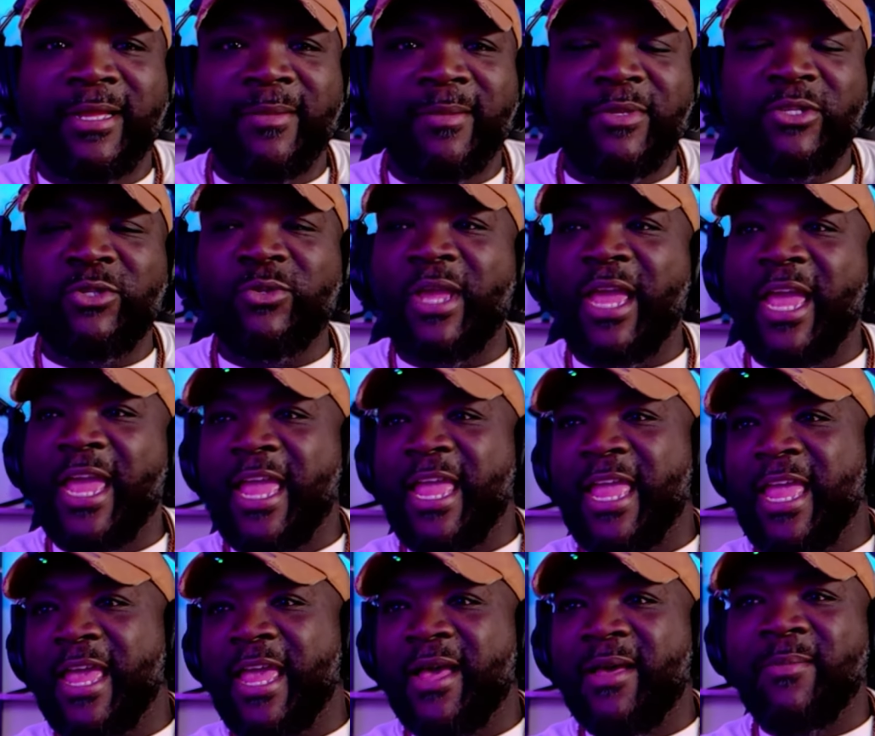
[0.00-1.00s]
You had
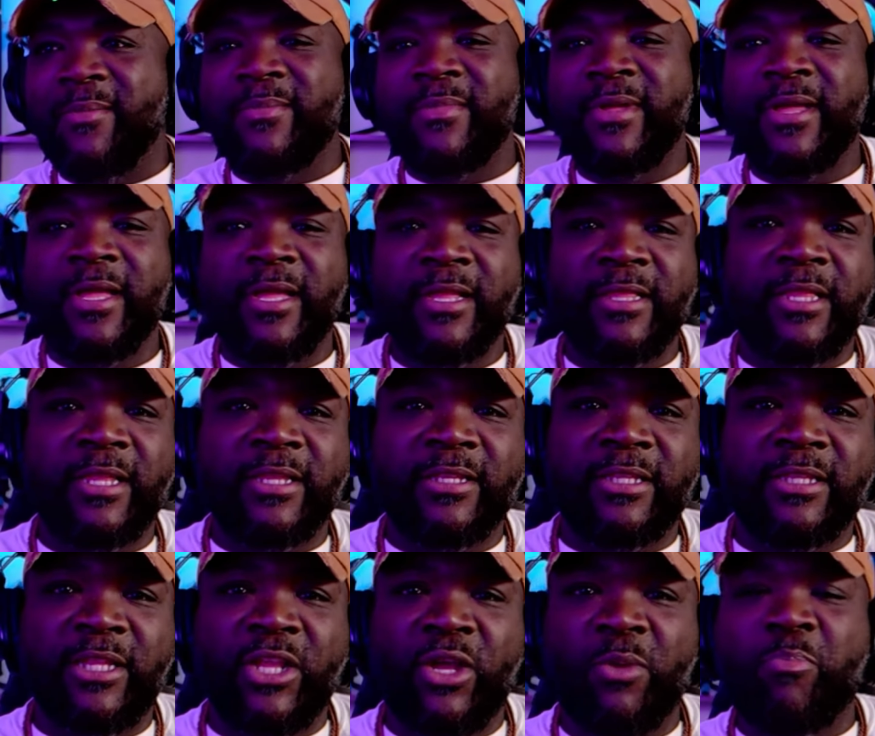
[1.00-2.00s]
him, the
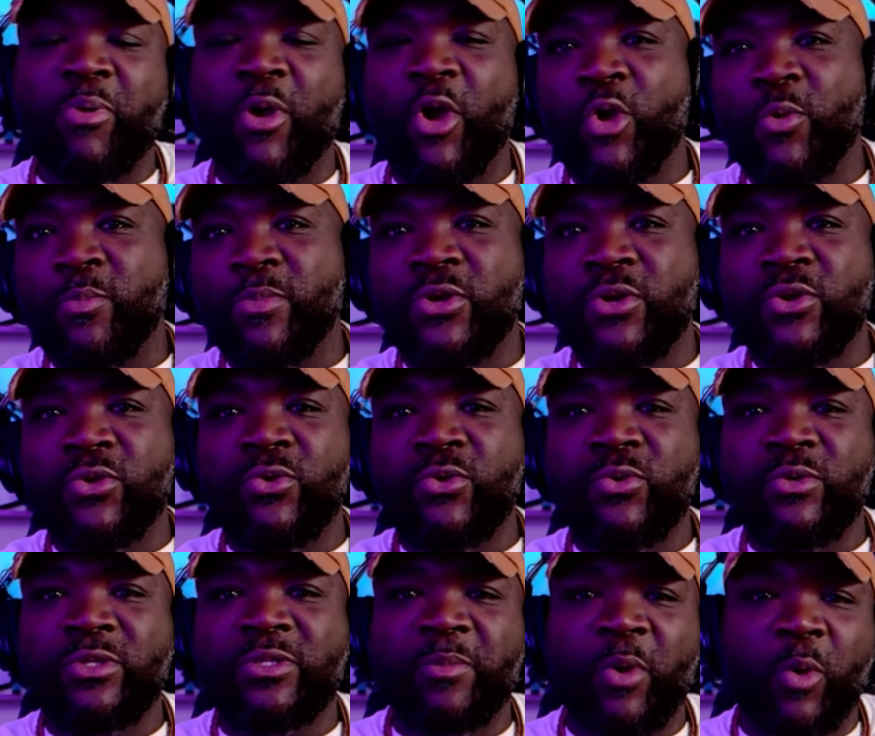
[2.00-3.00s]
Lil Perp
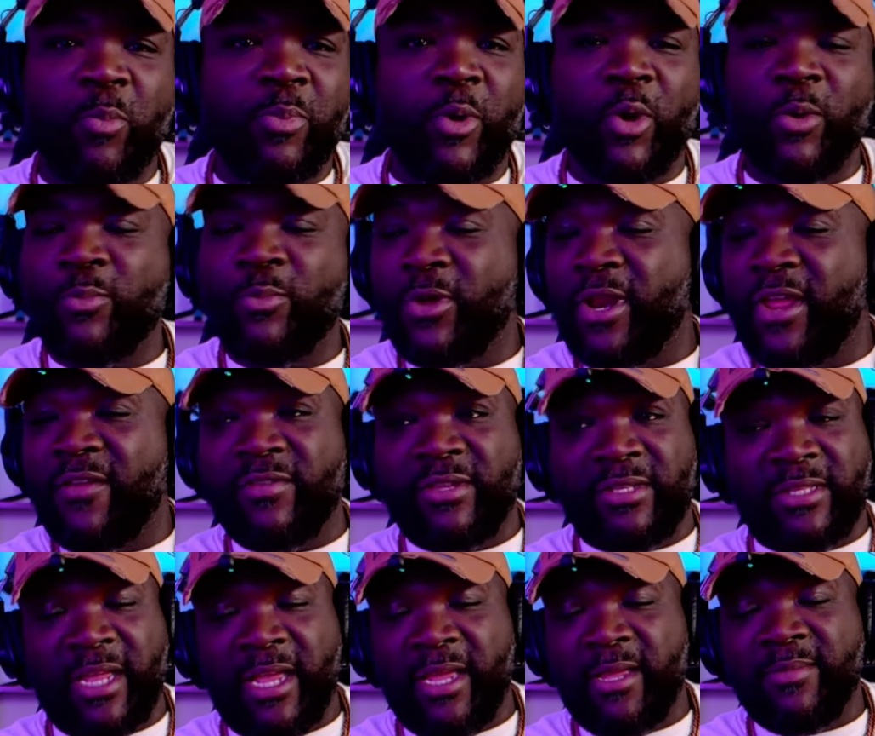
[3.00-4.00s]
dude, Smoke Perp, whatever his
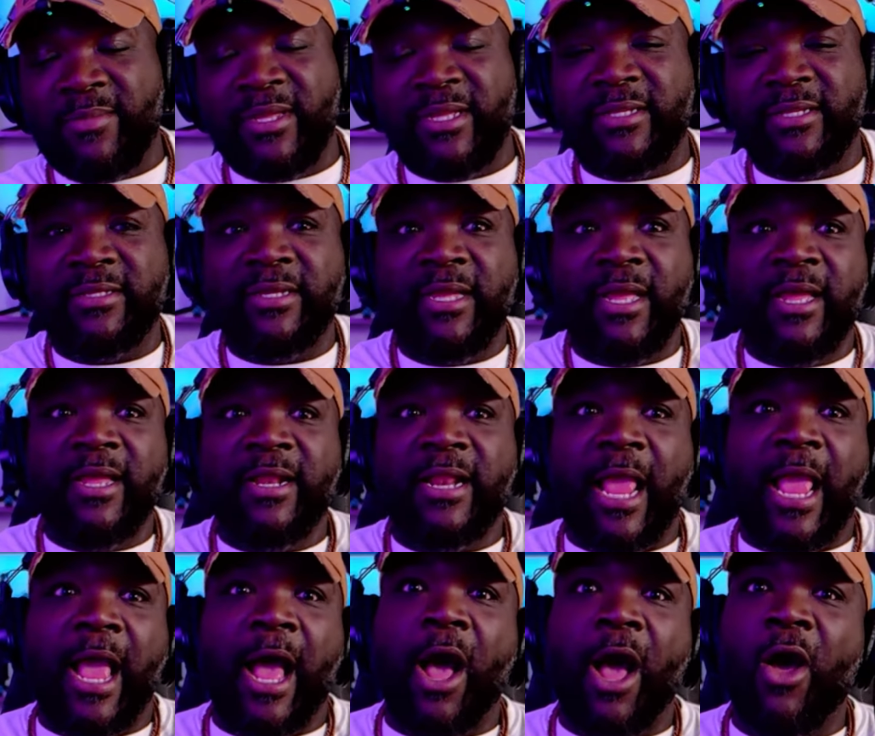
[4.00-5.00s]
name is.
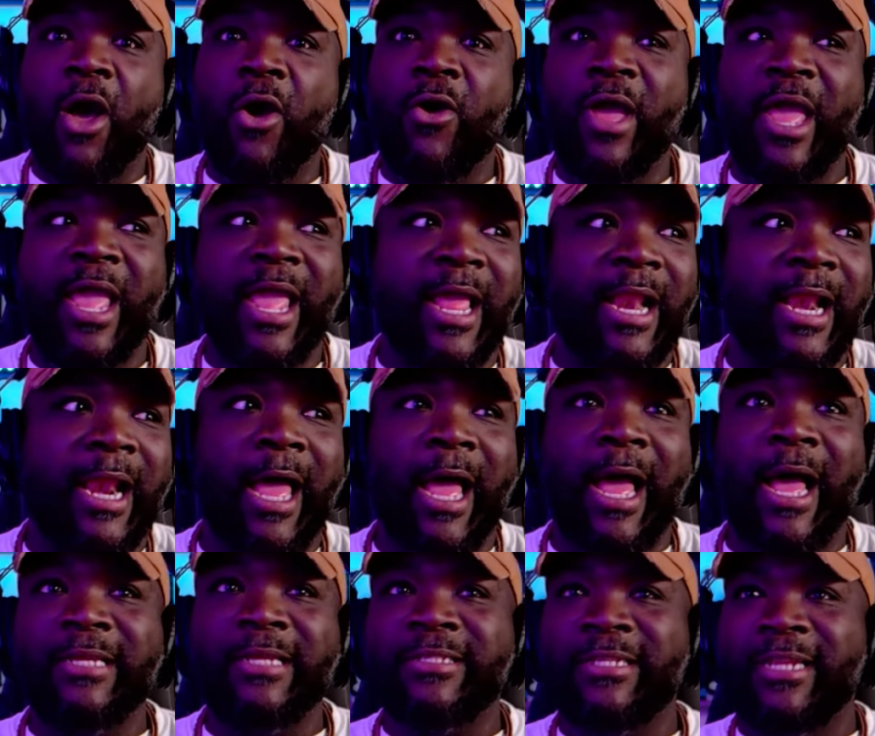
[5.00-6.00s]
They all had
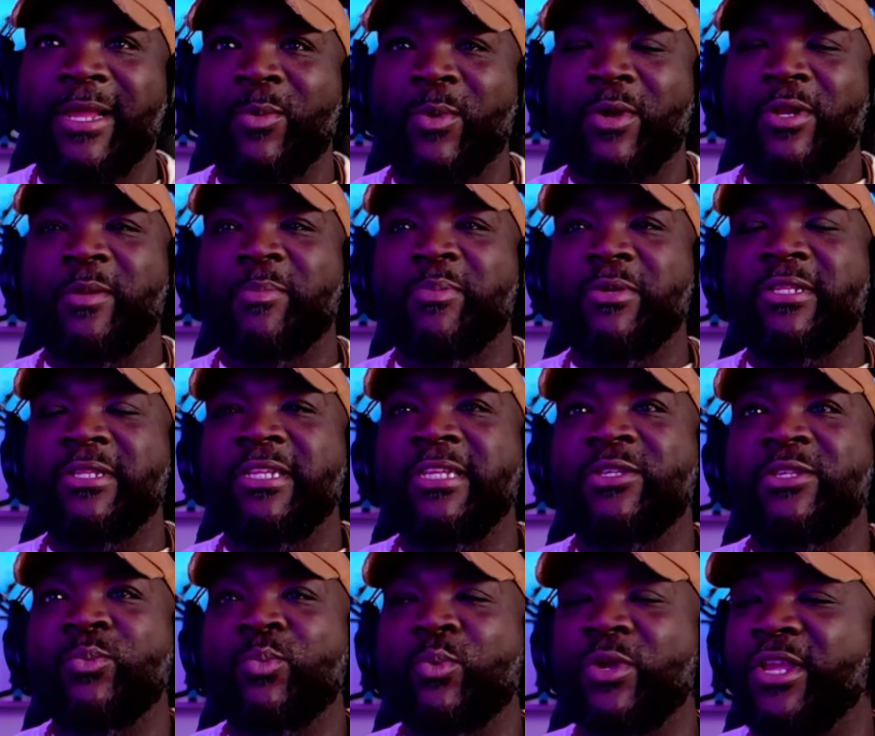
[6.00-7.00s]
locks and they wanted to put
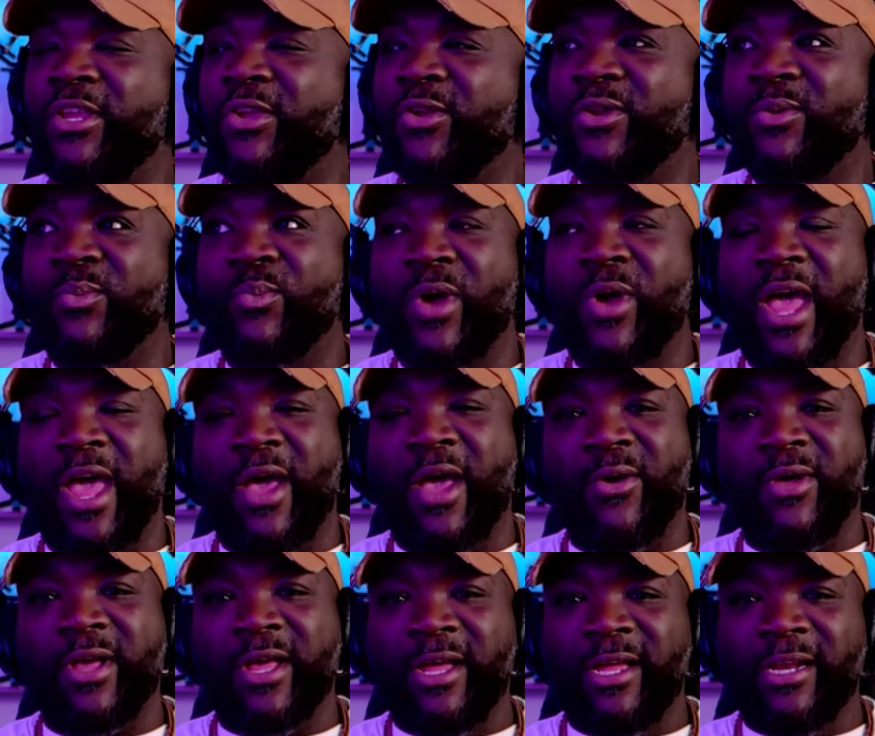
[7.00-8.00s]
these weird and wild
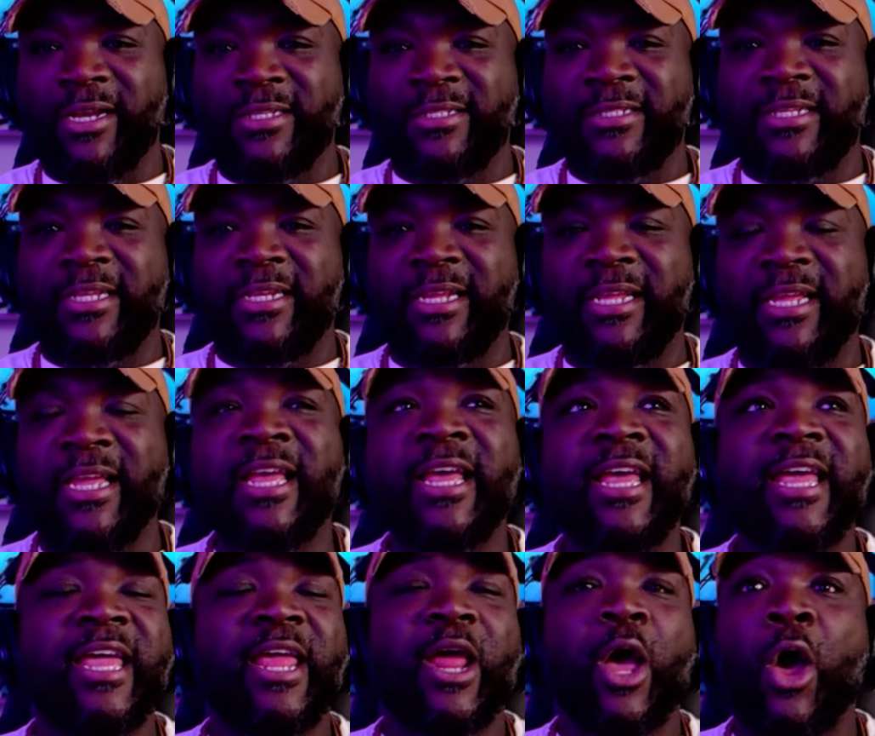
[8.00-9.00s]
colors in it.
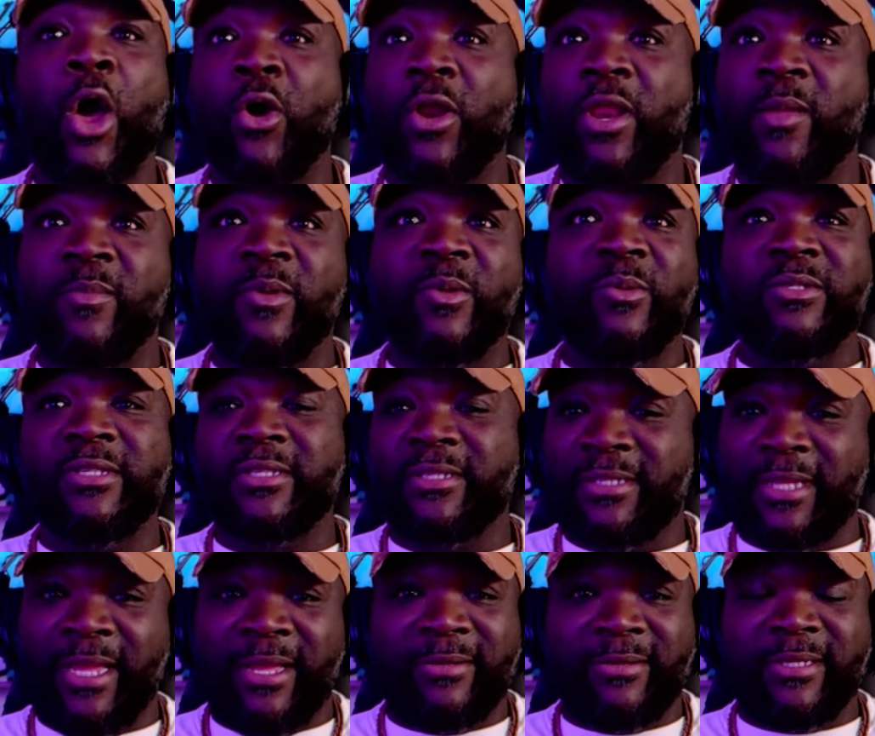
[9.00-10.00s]
And all their music
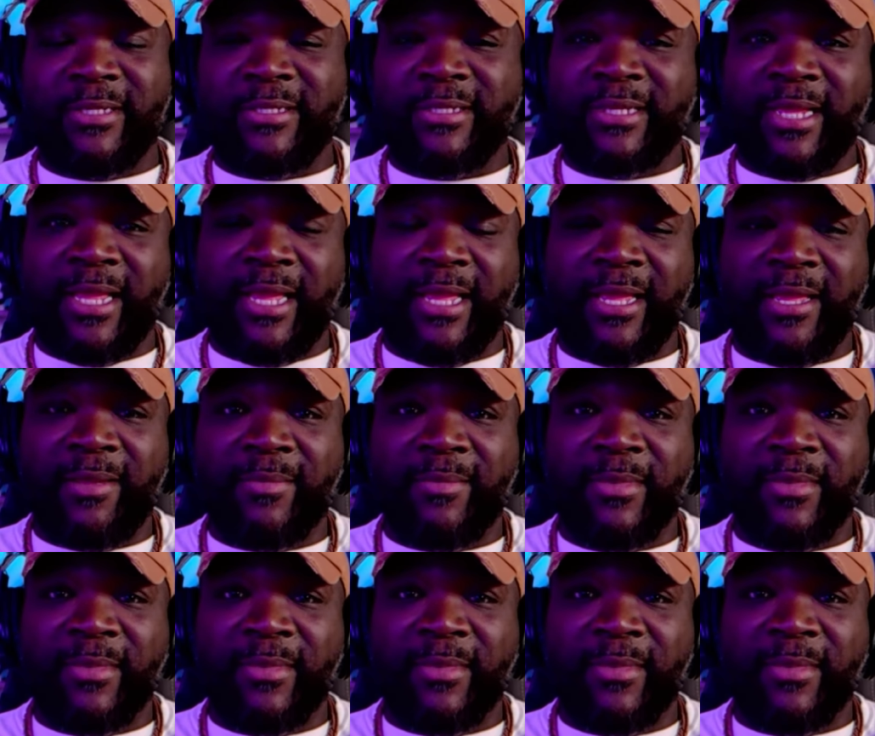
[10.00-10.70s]
sound the same.